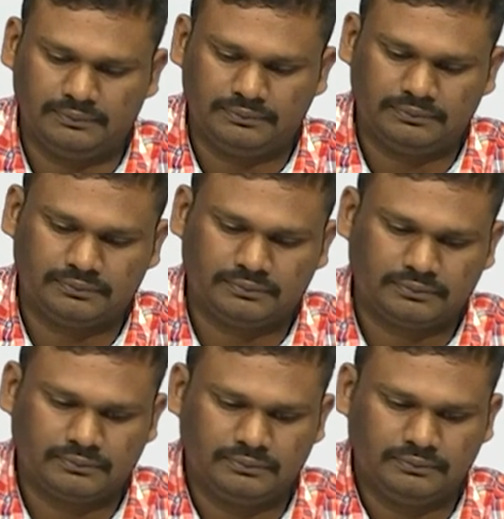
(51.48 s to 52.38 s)

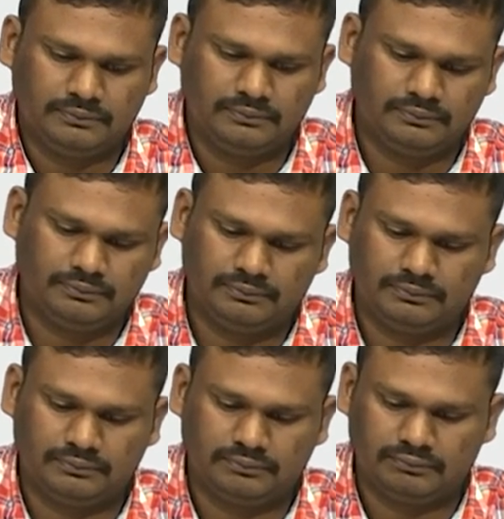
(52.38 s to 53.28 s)

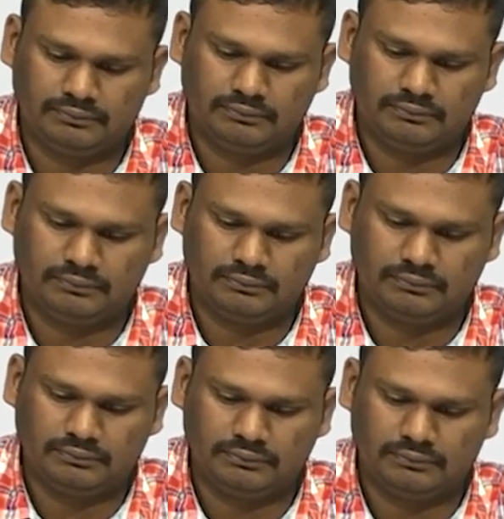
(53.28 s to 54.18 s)

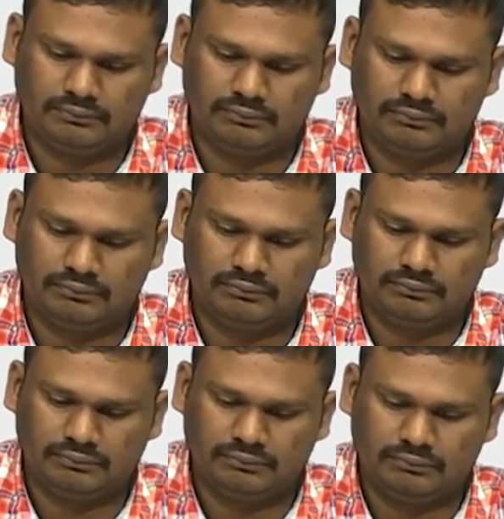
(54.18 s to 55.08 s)

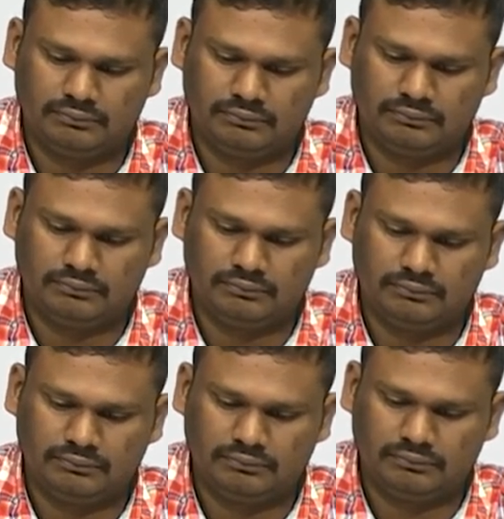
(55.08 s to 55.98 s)

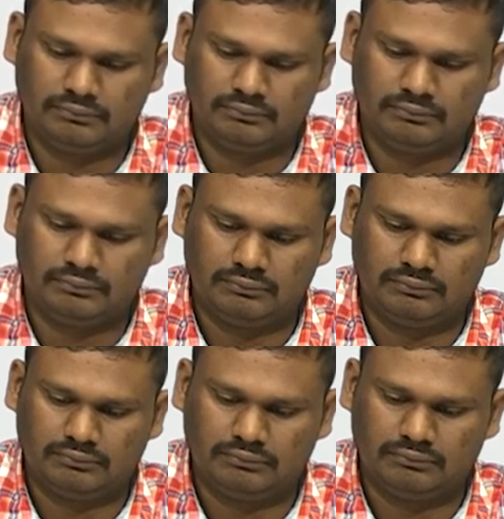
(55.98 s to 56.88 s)

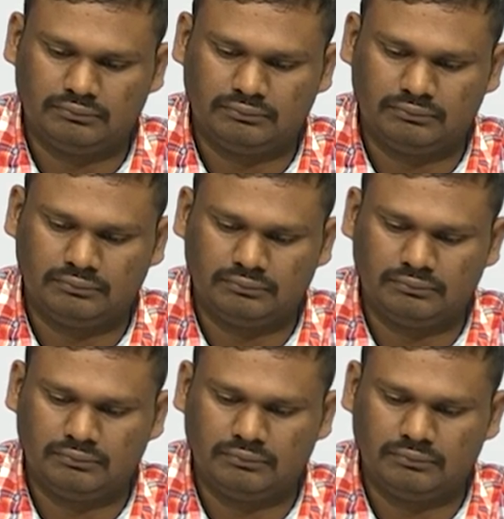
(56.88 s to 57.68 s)
Nothing is said.